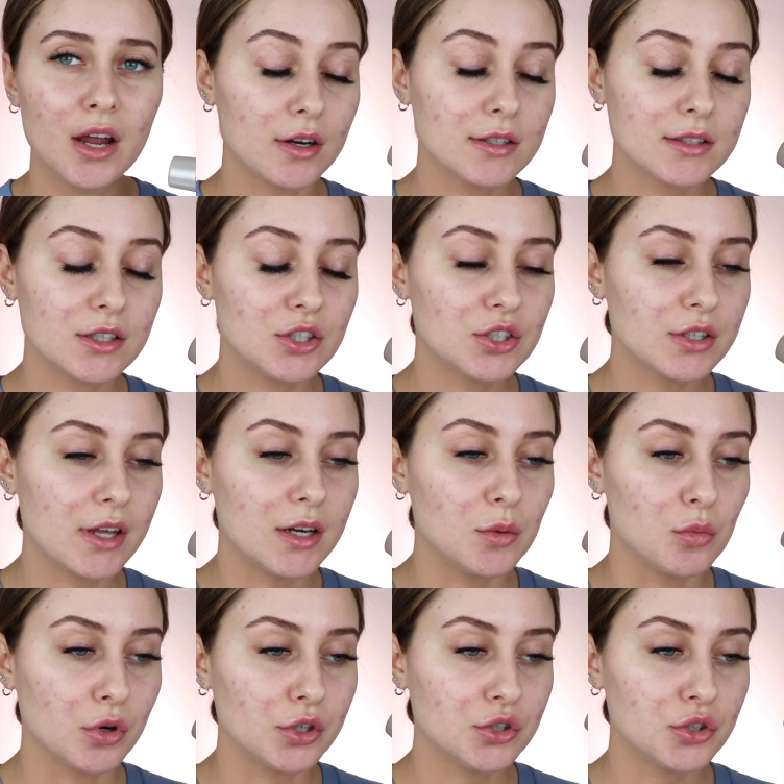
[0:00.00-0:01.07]
Honestly, just any
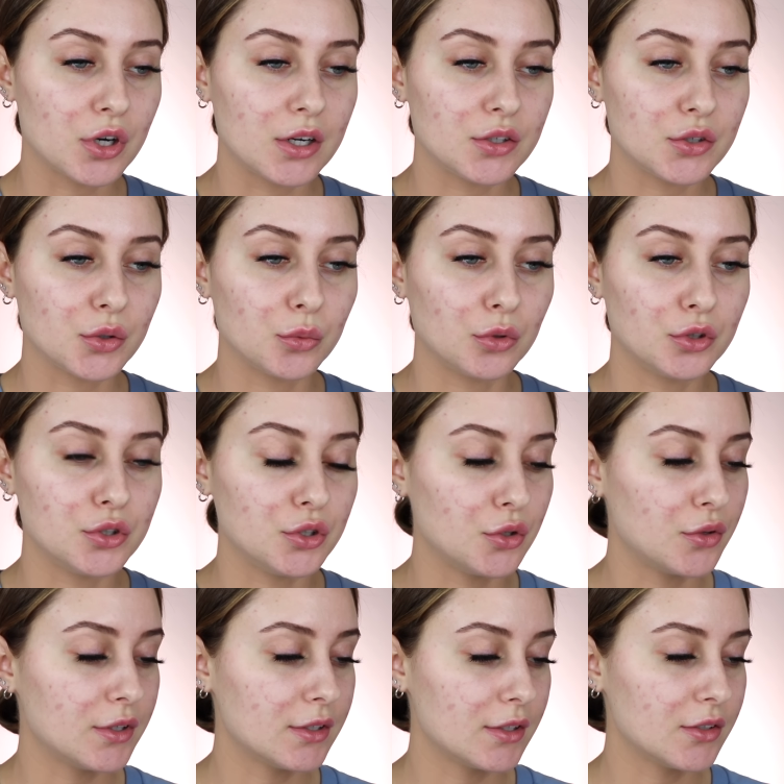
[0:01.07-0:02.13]
moisturizer will
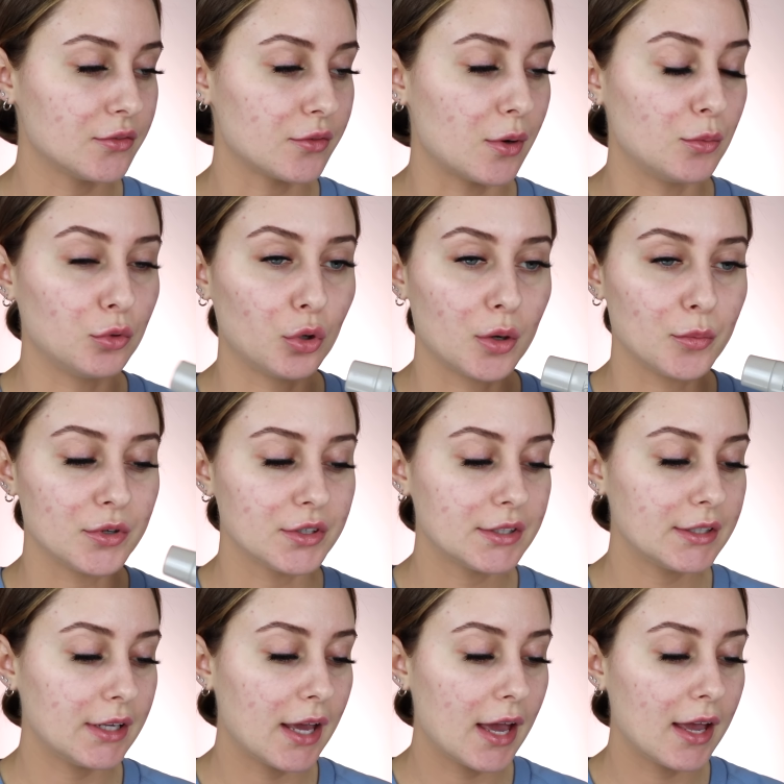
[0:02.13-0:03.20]
do. This is from Laura
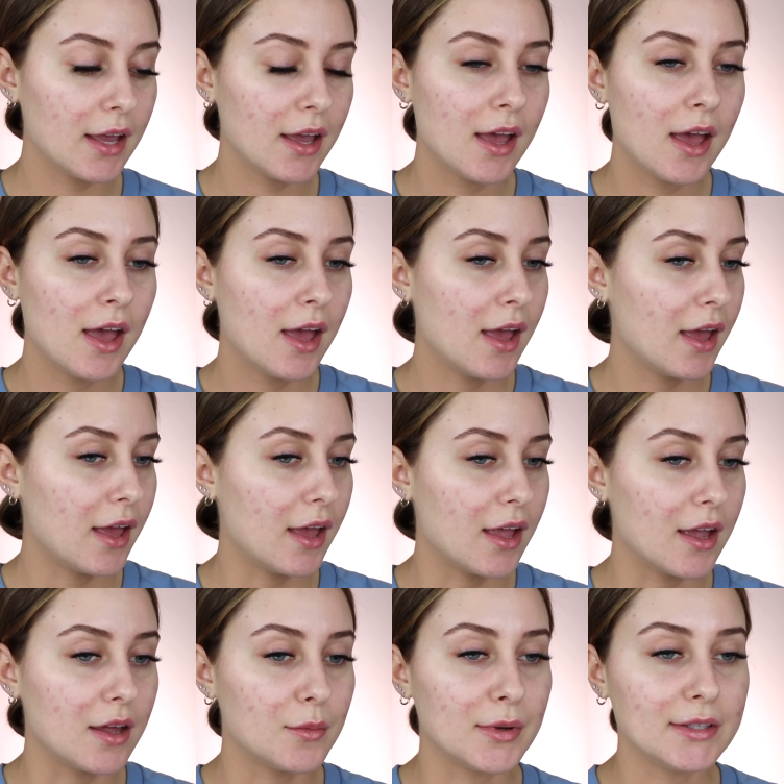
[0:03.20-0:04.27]
Mercier,
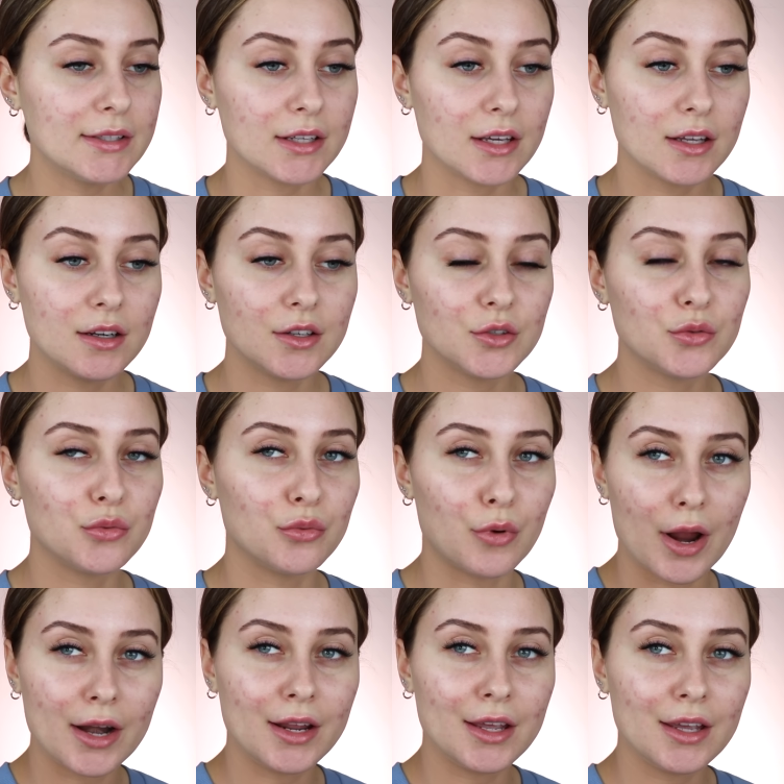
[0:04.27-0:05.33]
and my skin is
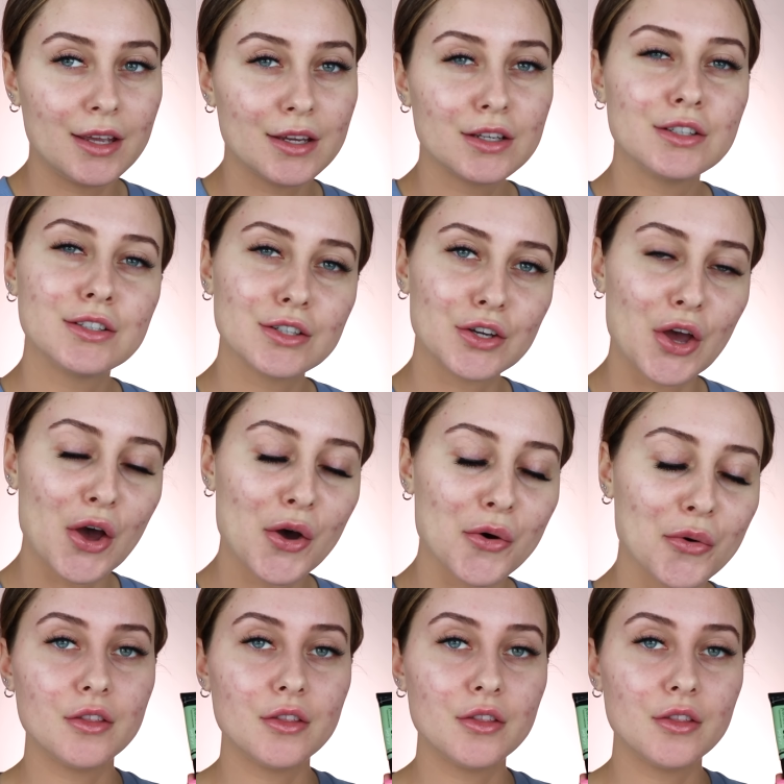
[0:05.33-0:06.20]
ready to go.